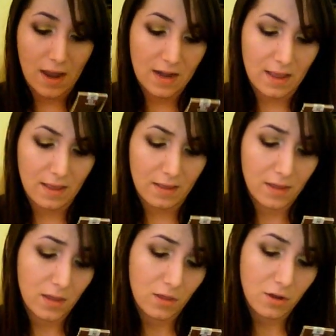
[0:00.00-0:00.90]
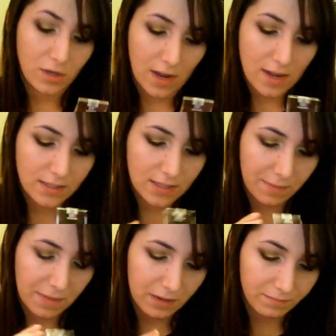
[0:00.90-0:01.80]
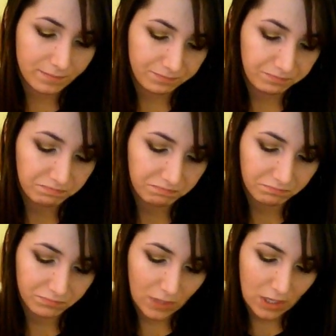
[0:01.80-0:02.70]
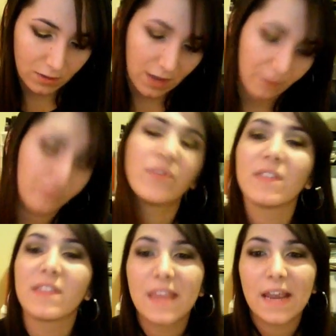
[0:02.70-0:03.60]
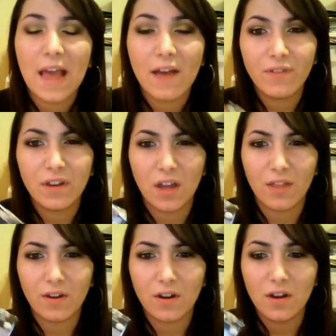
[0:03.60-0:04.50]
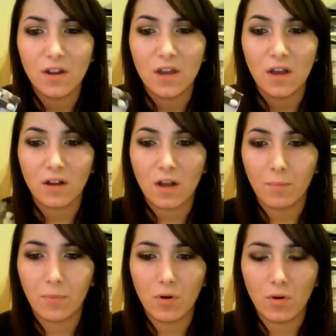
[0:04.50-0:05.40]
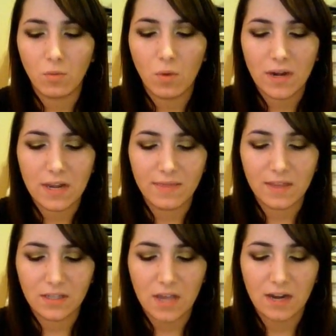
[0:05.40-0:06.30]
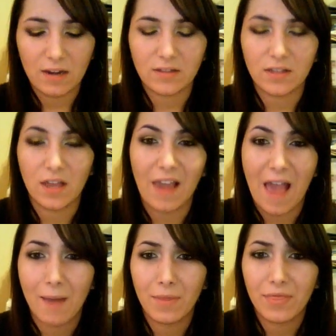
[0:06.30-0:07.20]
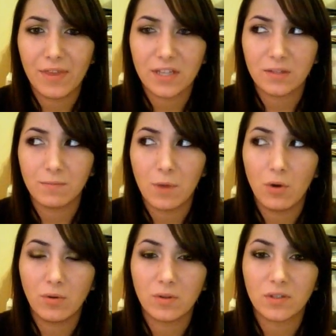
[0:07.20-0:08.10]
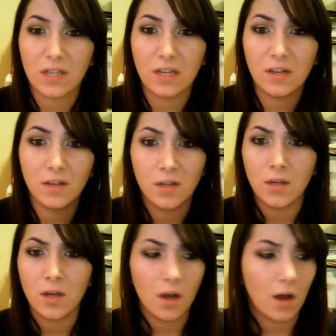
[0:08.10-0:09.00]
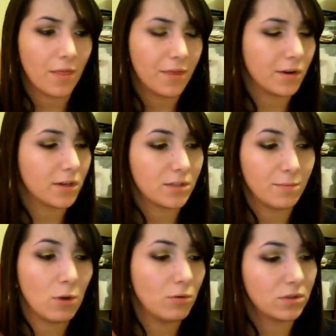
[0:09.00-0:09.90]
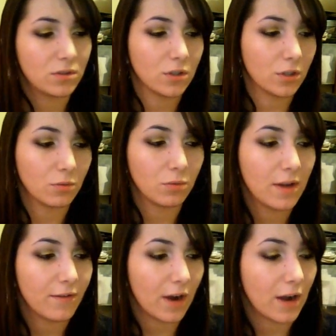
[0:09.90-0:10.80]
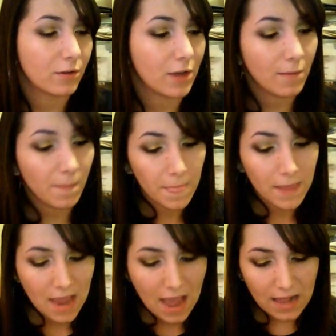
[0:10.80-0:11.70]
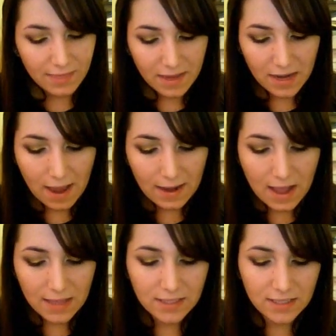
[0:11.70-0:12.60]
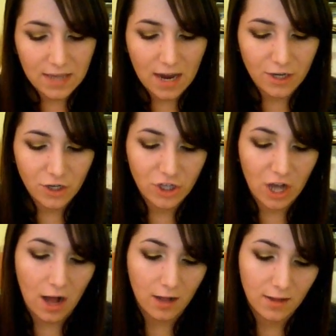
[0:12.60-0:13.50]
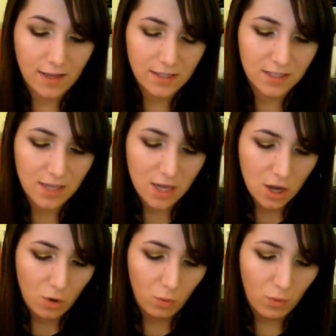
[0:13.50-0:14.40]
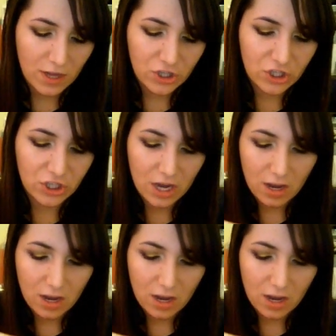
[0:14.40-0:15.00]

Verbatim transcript: And they look nice. I mean, I don't know. They have another couple one in this line. It's like amethyst smokes and other smokes or whatever, I don't know. And then I got designer chocolates, which